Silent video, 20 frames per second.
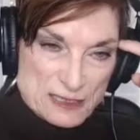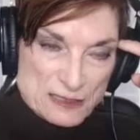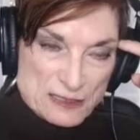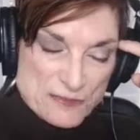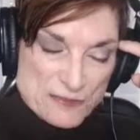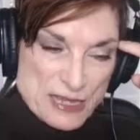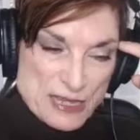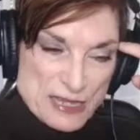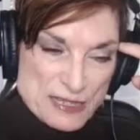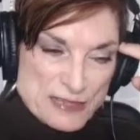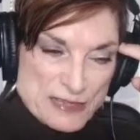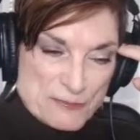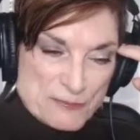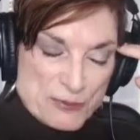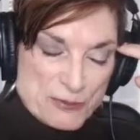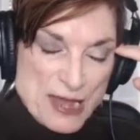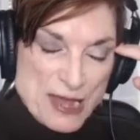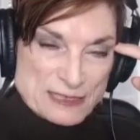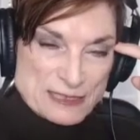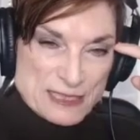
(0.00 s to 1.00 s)
They
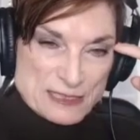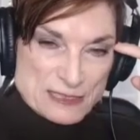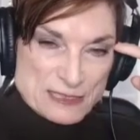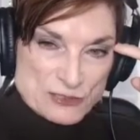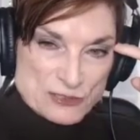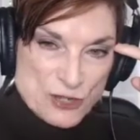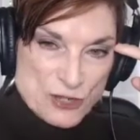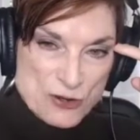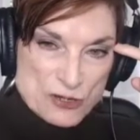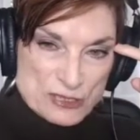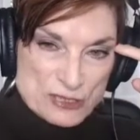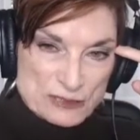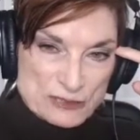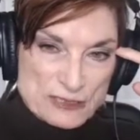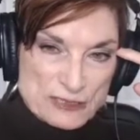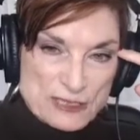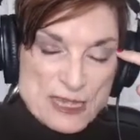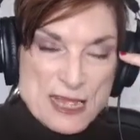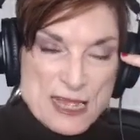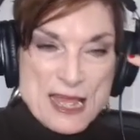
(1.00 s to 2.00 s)
process
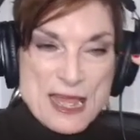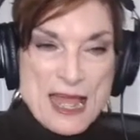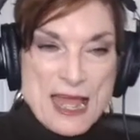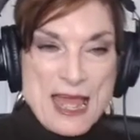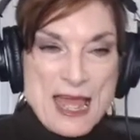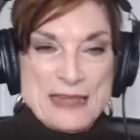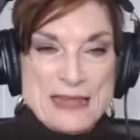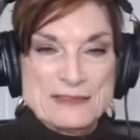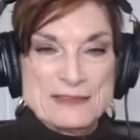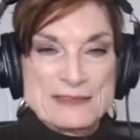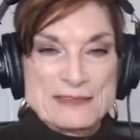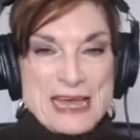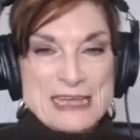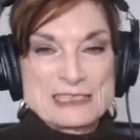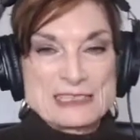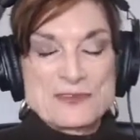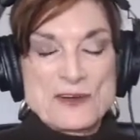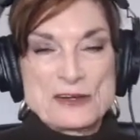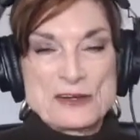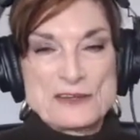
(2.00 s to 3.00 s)
internally. And
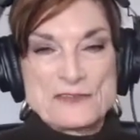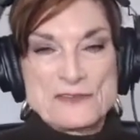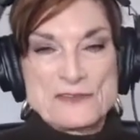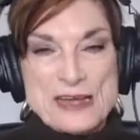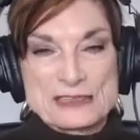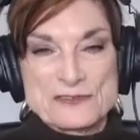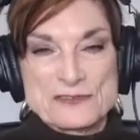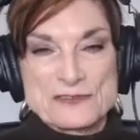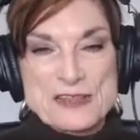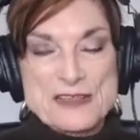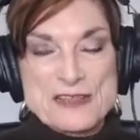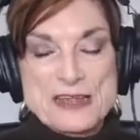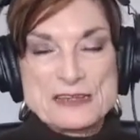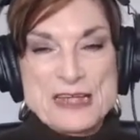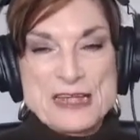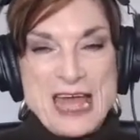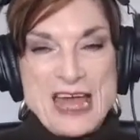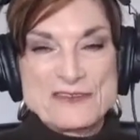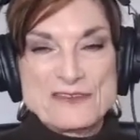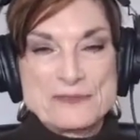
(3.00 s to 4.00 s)
that's very effective. And then
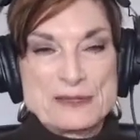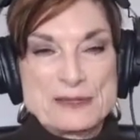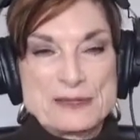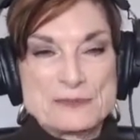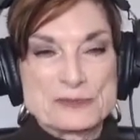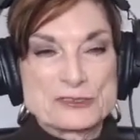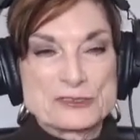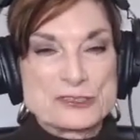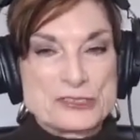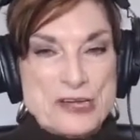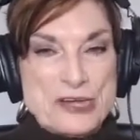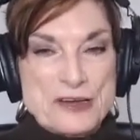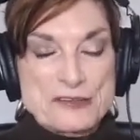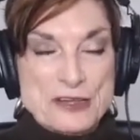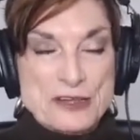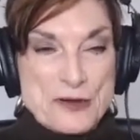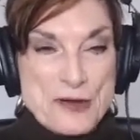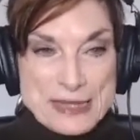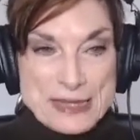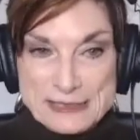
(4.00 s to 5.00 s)
you have people share
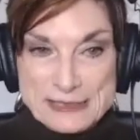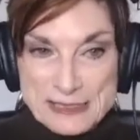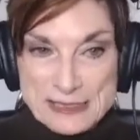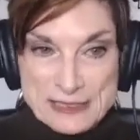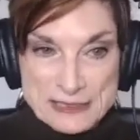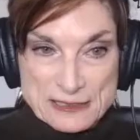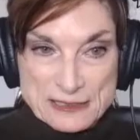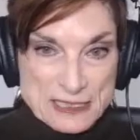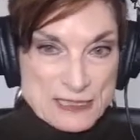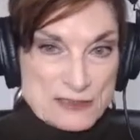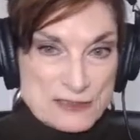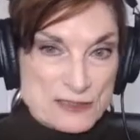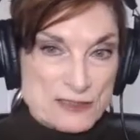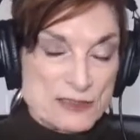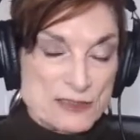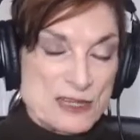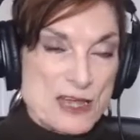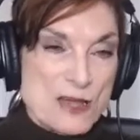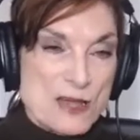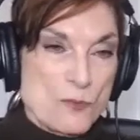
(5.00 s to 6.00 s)
their ideas,
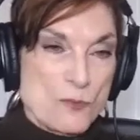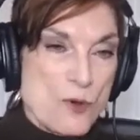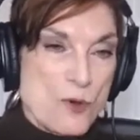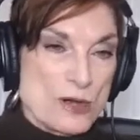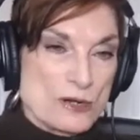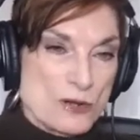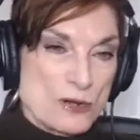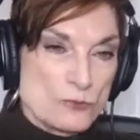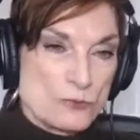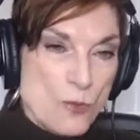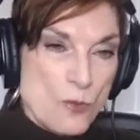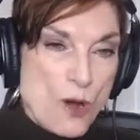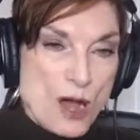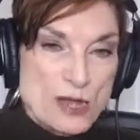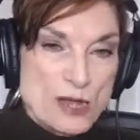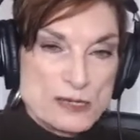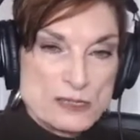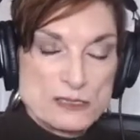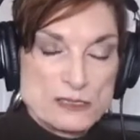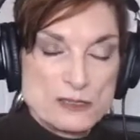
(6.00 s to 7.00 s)
either
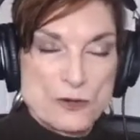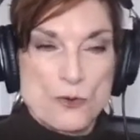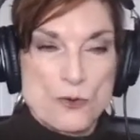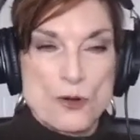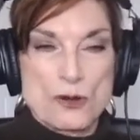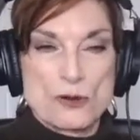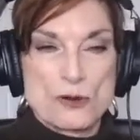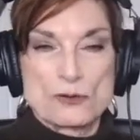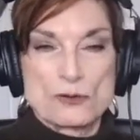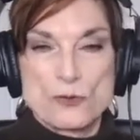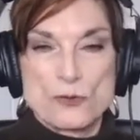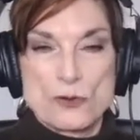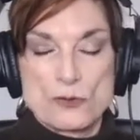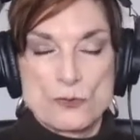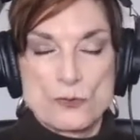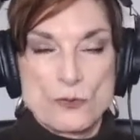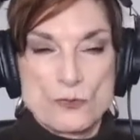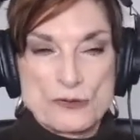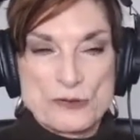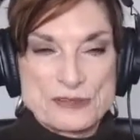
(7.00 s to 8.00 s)
one-on-one
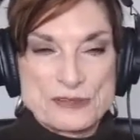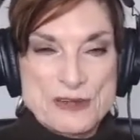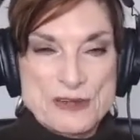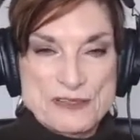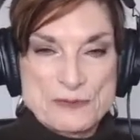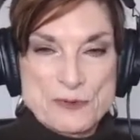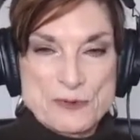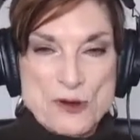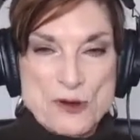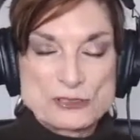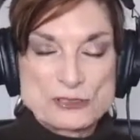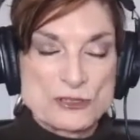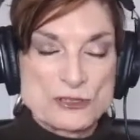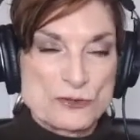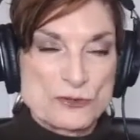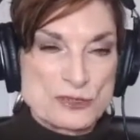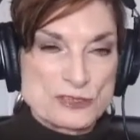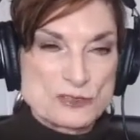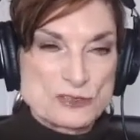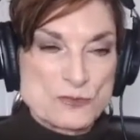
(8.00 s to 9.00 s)
or with another person
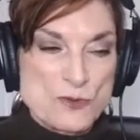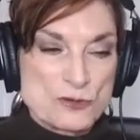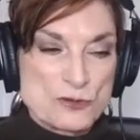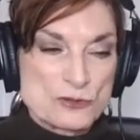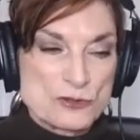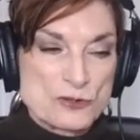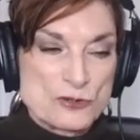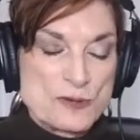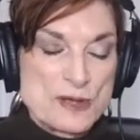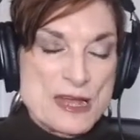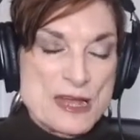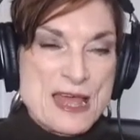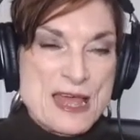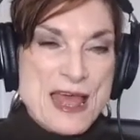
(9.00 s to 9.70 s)
or in a small group.